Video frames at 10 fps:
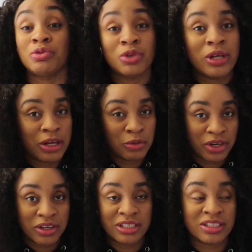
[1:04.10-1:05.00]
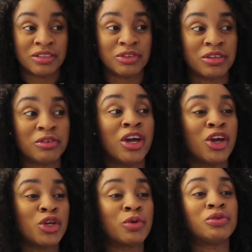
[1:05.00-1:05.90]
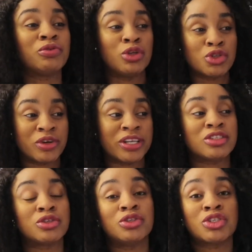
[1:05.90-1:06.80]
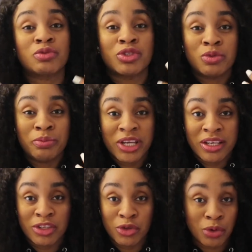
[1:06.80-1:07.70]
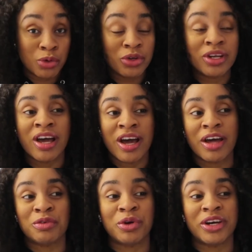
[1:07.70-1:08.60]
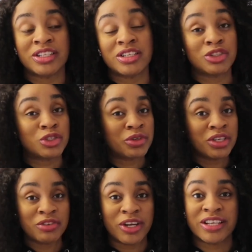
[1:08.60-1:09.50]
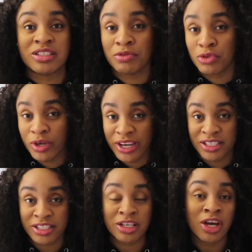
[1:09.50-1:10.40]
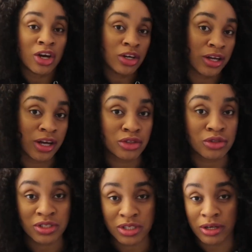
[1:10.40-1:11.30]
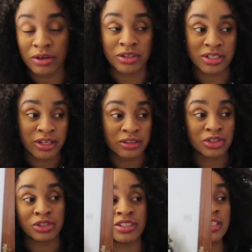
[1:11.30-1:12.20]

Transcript: feel like wearing it, even if you don't want to follow trends. So you just want to make it your own and wear it. So I just want to give you guys a few ideas on how to style your cycle shirt.